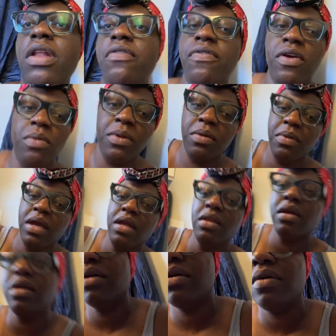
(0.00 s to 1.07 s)
me to film him
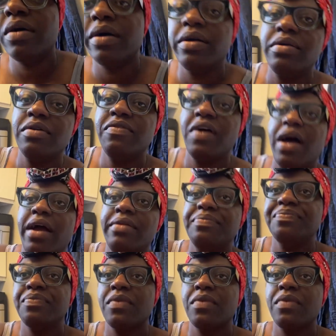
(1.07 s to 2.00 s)
eating it. Okay, fine.